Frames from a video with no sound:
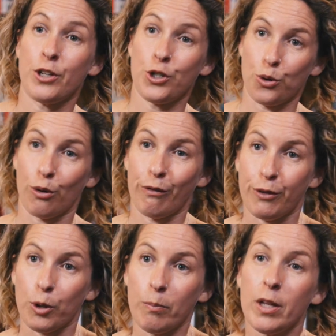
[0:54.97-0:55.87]
this short
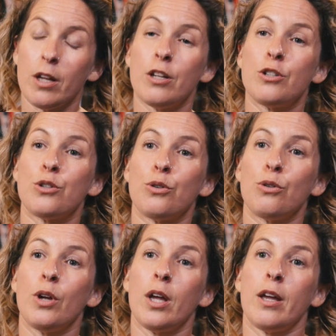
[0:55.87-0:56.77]
film
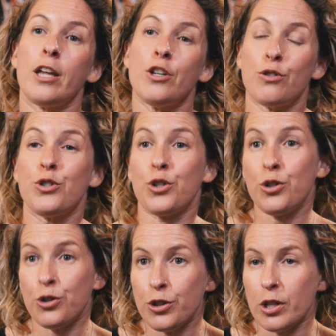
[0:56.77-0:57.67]
to
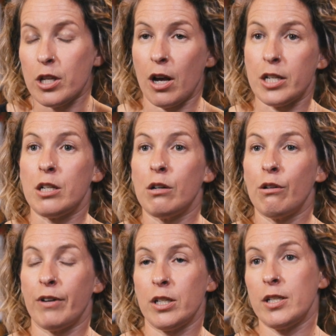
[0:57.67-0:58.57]
introduce you to the
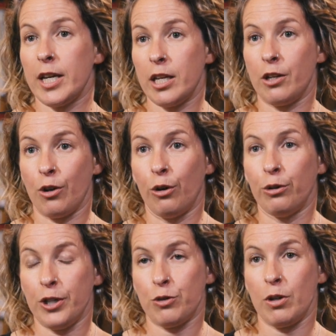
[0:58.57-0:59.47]
idea of undertaking an
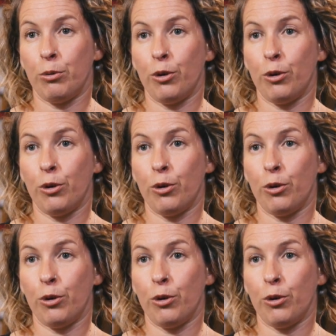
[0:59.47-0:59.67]
oral history